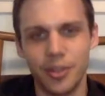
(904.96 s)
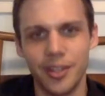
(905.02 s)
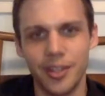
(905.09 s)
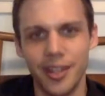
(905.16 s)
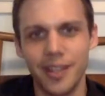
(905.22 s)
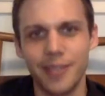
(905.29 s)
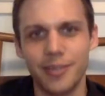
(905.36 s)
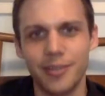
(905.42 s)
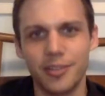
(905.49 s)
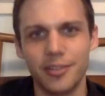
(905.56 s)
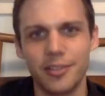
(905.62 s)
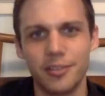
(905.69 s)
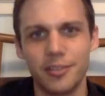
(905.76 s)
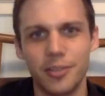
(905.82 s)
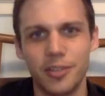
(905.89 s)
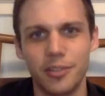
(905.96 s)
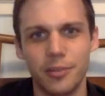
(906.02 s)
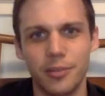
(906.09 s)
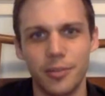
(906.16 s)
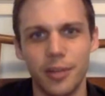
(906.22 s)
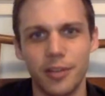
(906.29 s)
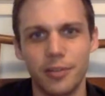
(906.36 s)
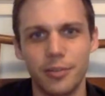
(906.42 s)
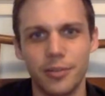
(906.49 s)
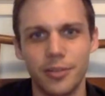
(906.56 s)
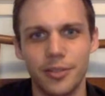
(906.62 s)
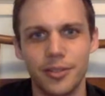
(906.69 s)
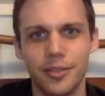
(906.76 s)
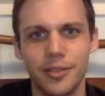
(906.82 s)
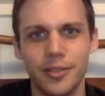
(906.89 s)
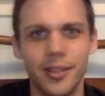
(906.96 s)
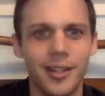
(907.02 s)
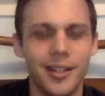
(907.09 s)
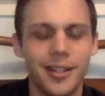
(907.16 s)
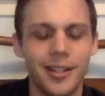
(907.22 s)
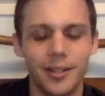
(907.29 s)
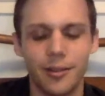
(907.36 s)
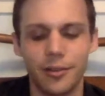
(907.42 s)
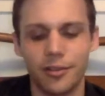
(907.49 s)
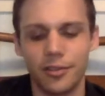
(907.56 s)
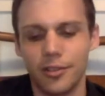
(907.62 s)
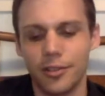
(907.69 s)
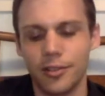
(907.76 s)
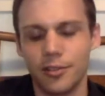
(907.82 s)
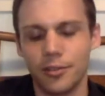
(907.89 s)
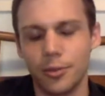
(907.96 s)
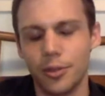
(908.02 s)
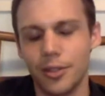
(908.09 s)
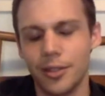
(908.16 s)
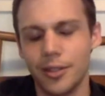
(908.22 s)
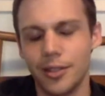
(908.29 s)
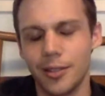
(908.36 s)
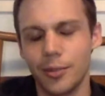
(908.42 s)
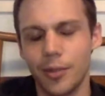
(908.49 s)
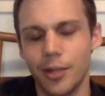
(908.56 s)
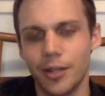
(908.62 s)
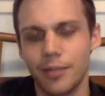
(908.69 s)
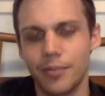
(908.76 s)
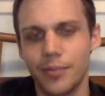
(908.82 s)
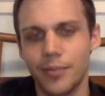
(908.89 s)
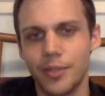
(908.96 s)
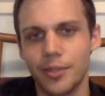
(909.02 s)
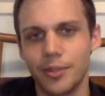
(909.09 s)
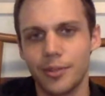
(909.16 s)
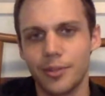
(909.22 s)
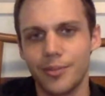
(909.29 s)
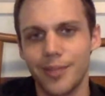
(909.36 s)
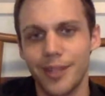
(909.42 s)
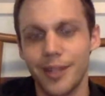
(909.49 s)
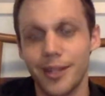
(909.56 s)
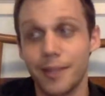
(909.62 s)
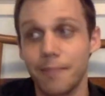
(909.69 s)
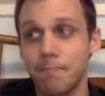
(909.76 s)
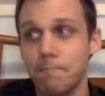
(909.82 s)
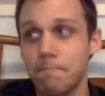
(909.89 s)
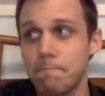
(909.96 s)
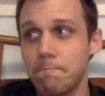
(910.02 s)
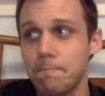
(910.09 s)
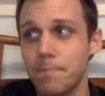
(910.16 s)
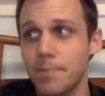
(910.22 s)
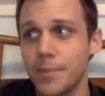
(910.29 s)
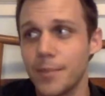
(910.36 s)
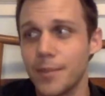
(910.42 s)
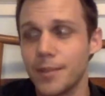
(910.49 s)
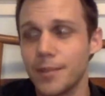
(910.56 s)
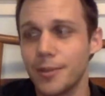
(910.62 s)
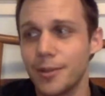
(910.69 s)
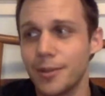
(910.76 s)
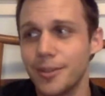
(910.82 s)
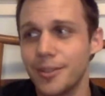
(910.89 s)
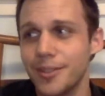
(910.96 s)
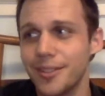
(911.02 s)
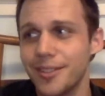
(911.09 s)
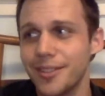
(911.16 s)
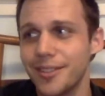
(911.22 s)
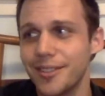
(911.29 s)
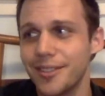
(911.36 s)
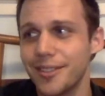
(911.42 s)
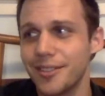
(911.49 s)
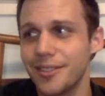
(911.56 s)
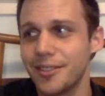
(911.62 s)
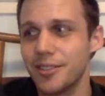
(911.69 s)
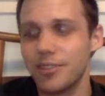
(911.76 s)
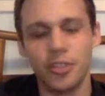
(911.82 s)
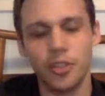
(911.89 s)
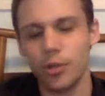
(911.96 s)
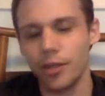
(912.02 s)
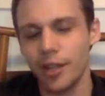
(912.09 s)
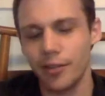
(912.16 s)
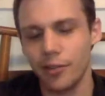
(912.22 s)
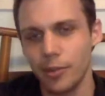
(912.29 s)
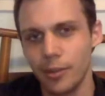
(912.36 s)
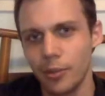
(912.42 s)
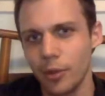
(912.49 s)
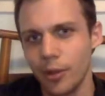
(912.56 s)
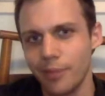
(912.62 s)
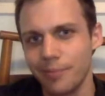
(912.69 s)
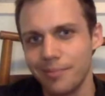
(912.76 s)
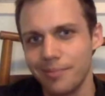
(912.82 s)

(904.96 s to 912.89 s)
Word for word: the game as, as much as we possibly could, and it was, it was a really neat way to um, really uh, just enjoy life a bit more.